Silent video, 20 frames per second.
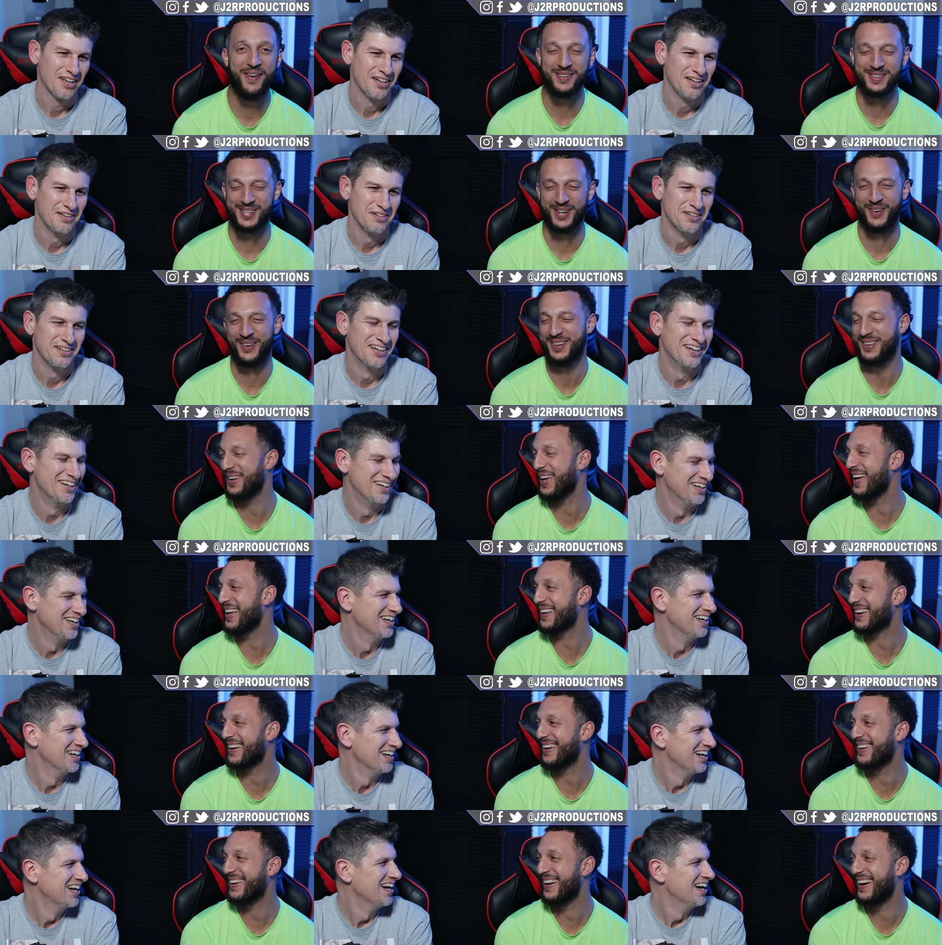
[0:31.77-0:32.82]
Speaker 1: I was like, what the hell
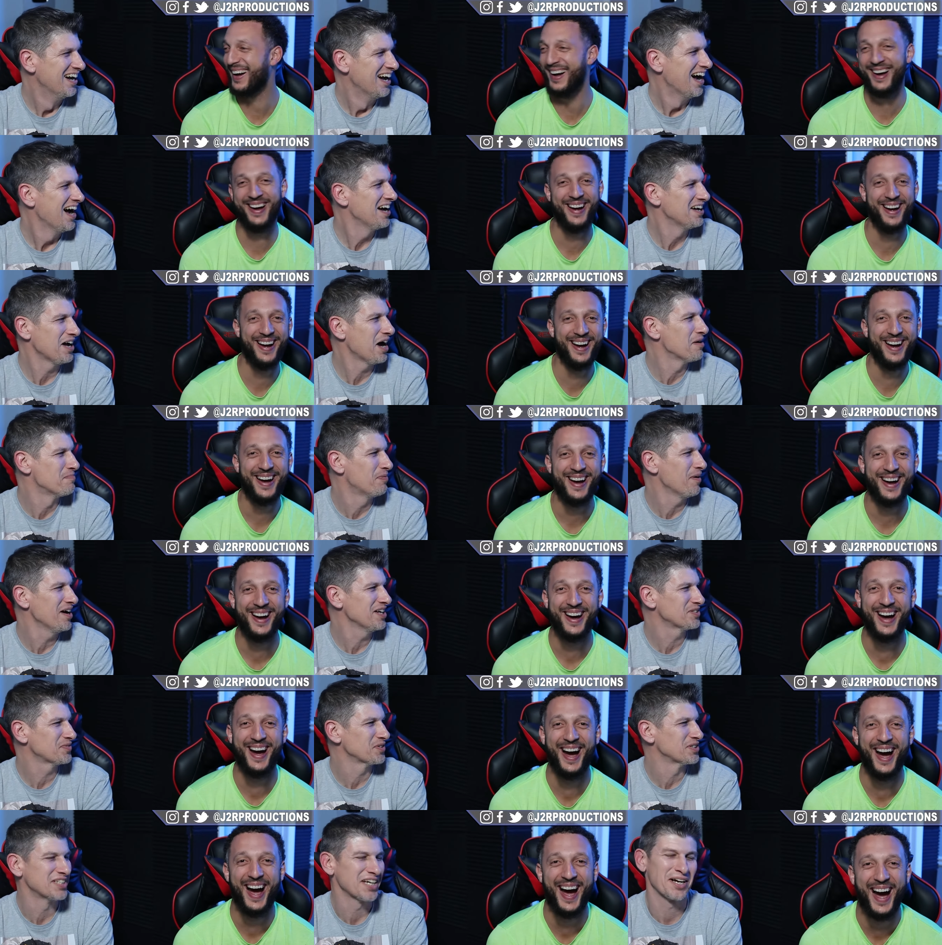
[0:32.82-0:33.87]
going on? I, I paused for
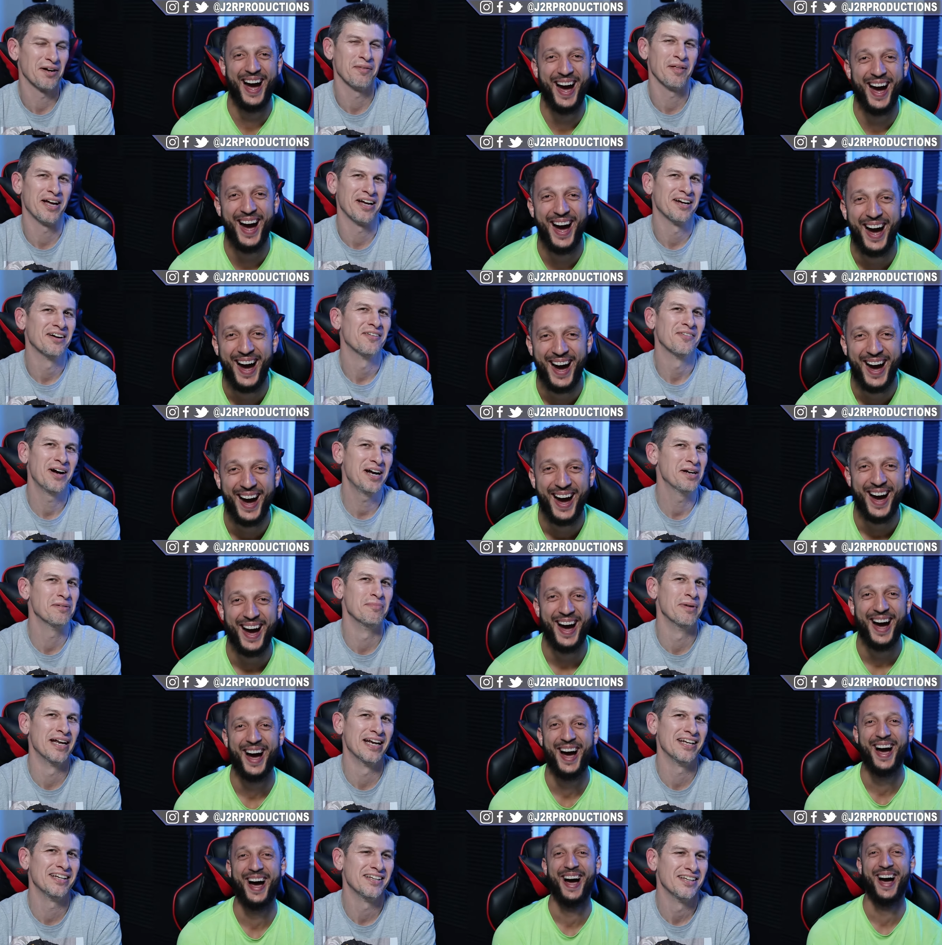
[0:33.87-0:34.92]
a second, like, wait a
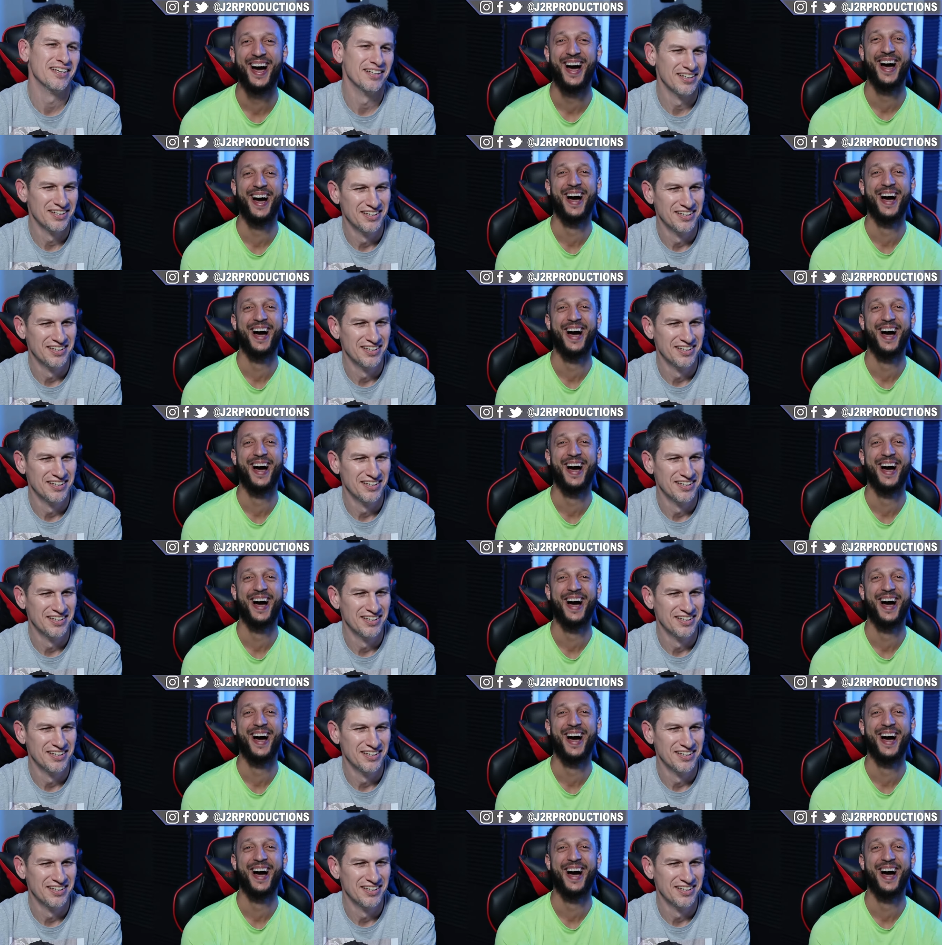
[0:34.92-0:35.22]
minute.